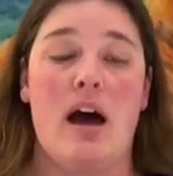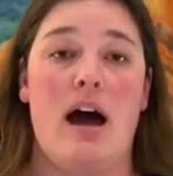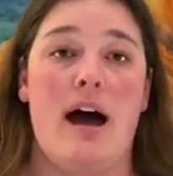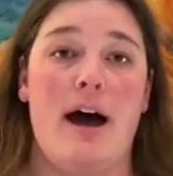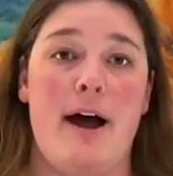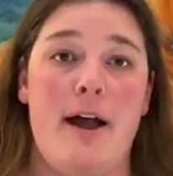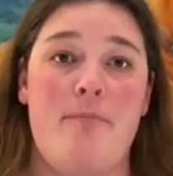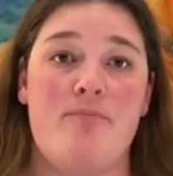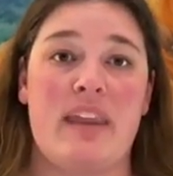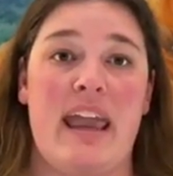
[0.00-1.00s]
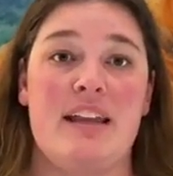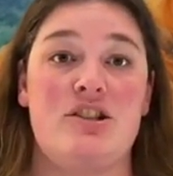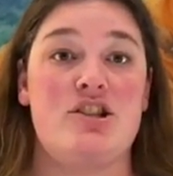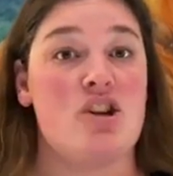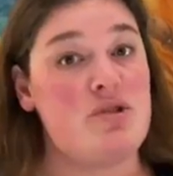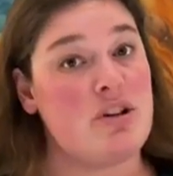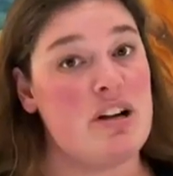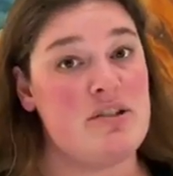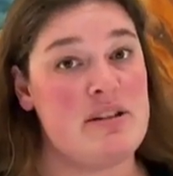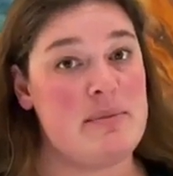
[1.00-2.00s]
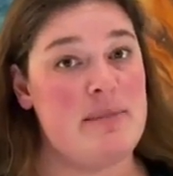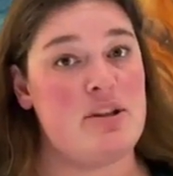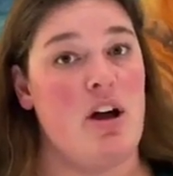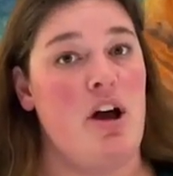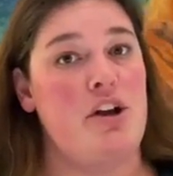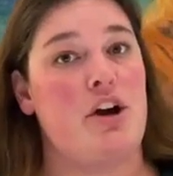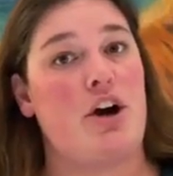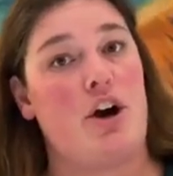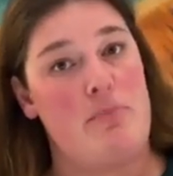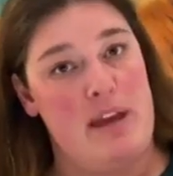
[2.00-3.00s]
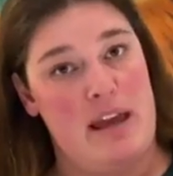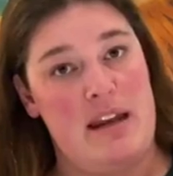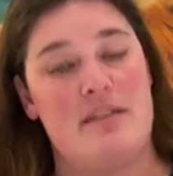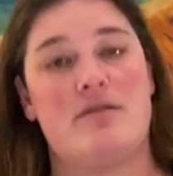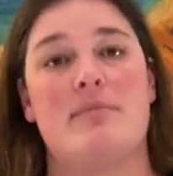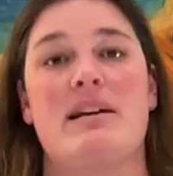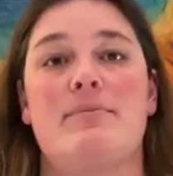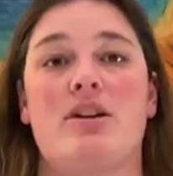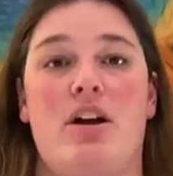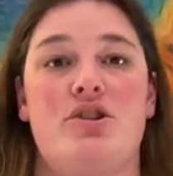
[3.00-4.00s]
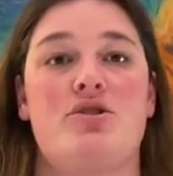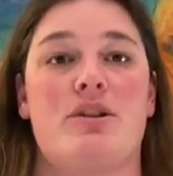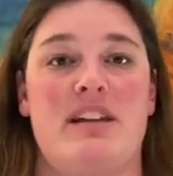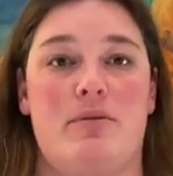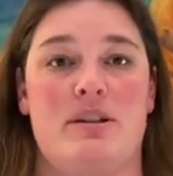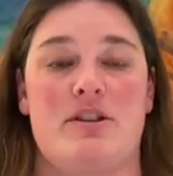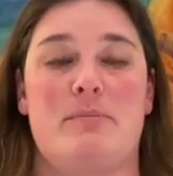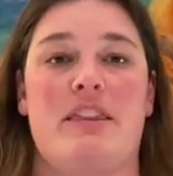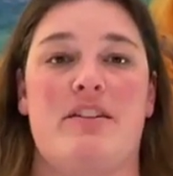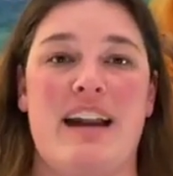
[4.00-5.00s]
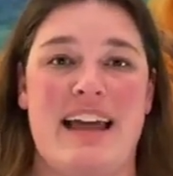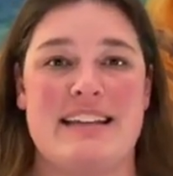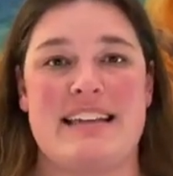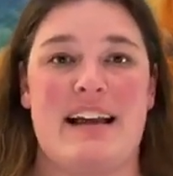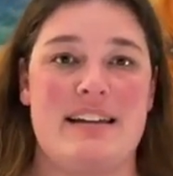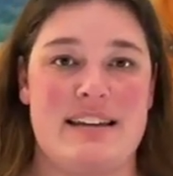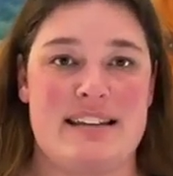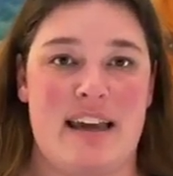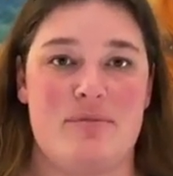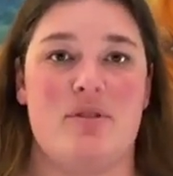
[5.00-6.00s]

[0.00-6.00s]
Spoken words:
And stoats are also sometimes called ermine, and they're sometimes called short-tailed weasels, but they're not exactly the same.